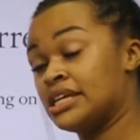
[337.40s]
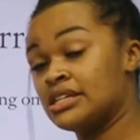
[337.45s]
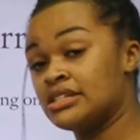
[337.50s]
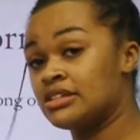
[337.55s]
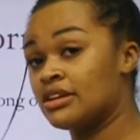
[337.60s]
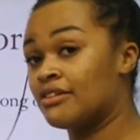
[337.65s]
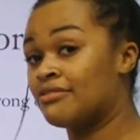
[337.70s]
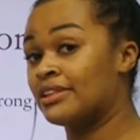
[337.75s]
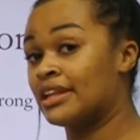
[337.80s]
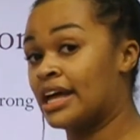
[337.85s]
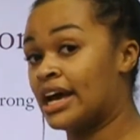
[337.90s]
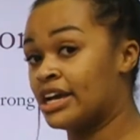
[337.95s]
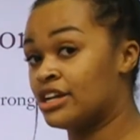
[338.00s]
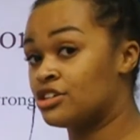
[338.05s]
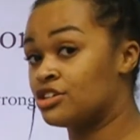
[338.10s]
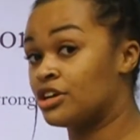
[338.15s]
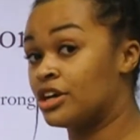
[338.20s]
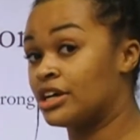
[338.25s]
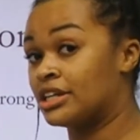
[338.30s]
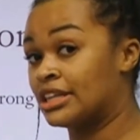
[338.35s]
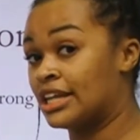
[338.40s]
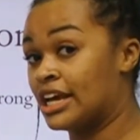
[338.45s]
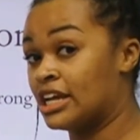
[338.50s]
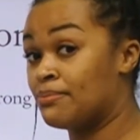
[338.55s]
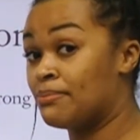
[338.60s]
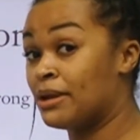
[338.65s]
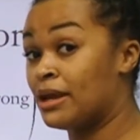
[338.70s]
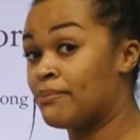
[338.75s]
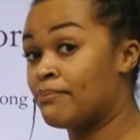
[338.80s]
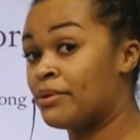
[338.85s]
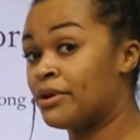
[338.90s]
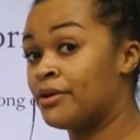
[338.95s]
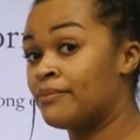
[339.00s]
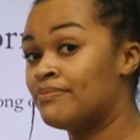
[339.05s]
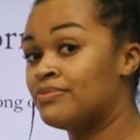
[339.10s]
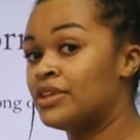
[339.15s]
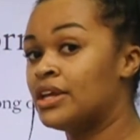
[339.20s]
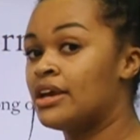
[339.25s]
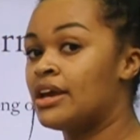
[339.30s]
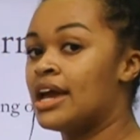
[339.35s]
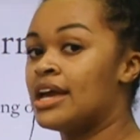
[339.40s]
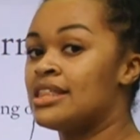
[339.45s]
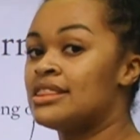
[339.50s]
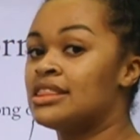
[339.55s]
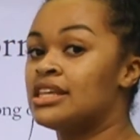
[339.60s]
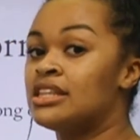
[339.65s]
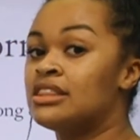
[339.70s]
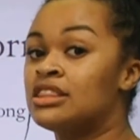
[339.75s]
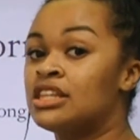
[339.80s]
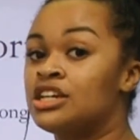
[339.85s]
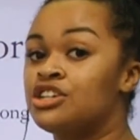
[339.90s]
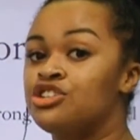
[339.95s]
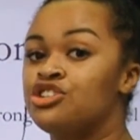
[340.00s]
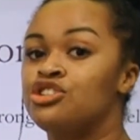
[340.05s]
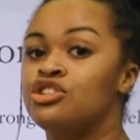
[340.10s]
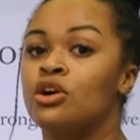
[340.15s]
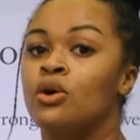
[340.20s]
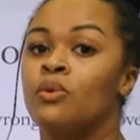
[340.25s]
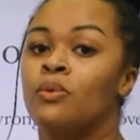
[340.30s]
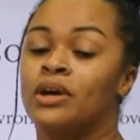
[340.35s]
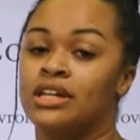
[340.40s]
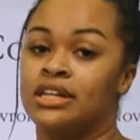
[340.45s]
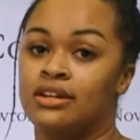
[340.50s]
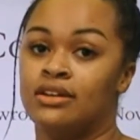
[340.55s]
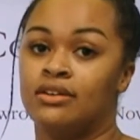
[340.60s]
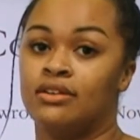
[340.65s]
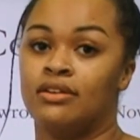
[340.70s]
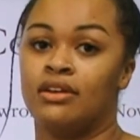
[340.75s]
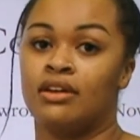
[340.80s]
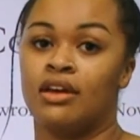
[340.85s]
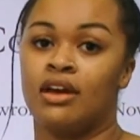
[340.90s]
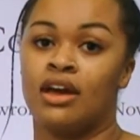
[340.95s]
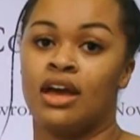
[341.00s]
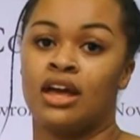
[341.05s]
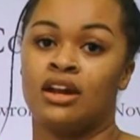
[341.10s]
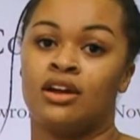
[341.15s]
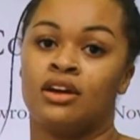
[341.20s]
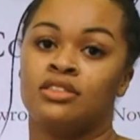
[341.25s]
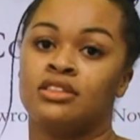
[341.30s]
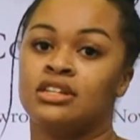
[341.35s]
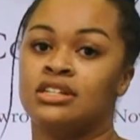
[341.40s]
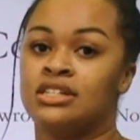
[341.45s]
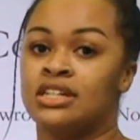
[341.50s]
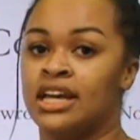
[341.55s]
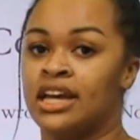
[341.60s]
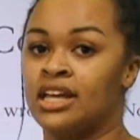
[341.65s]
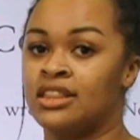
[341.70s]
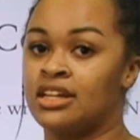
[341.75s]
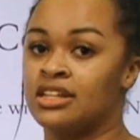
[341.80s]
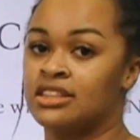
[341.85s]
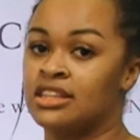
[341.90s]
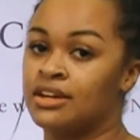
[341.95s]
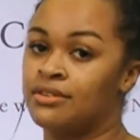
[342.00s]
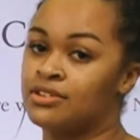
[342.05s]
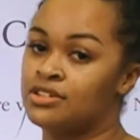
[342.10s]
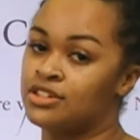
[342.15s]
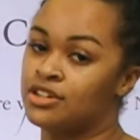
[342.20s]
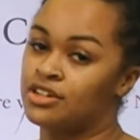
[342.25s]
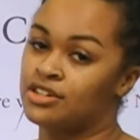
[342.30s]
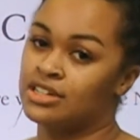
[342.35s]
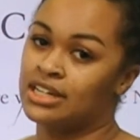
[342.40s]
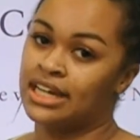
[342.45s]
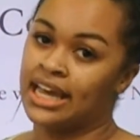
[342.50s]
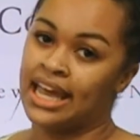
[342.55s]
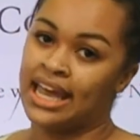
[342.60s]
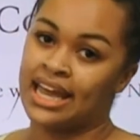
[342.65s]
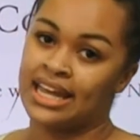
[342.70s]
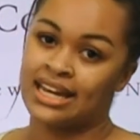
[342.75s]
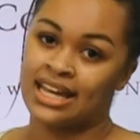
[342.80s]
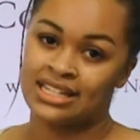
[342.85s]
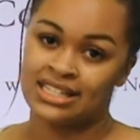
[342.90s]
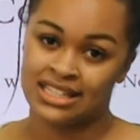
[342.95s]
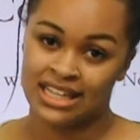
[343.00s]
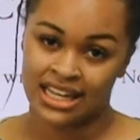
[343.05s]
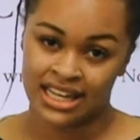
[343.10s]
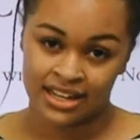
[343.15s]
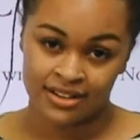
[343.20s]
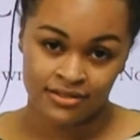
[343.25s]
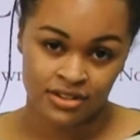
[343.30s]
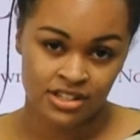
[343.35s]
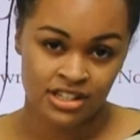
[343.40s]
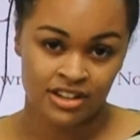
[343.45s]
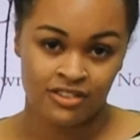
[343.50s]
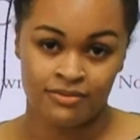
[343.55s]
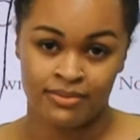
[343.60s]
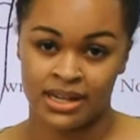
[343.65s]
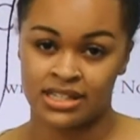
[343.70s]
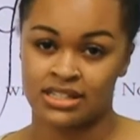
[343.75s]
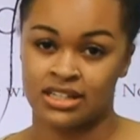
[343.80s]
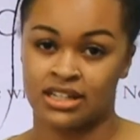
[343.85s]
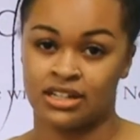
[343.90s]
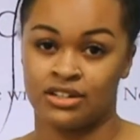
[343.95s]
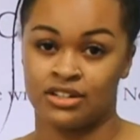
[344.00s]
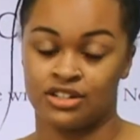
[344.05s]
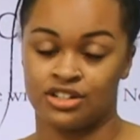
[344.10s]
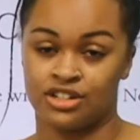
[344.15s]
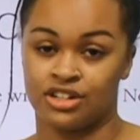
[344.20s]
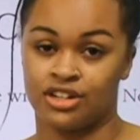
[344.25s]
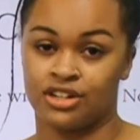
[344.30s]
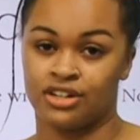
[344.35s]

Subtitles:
of lined or unlined paper, and then they show it. And on the day that they return to KNS, they can receive my signature.